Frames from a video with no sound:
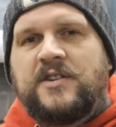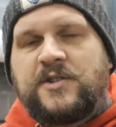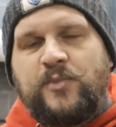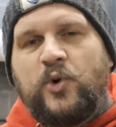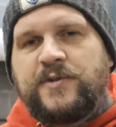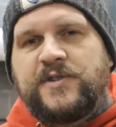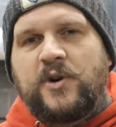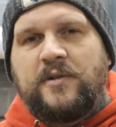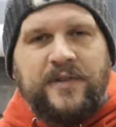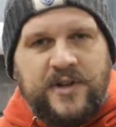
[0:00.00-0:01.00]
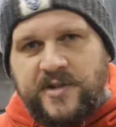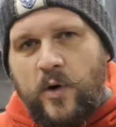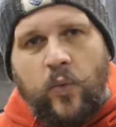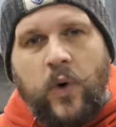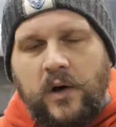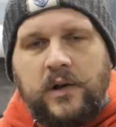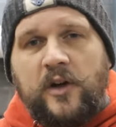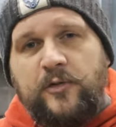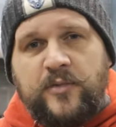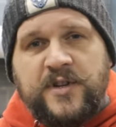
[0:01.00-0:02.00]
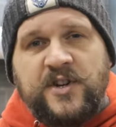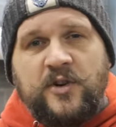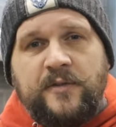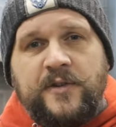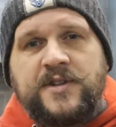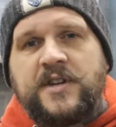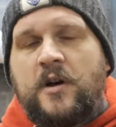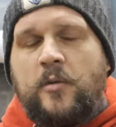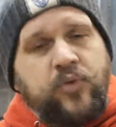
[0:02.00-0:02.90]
Sports photographers, wildlife photographers,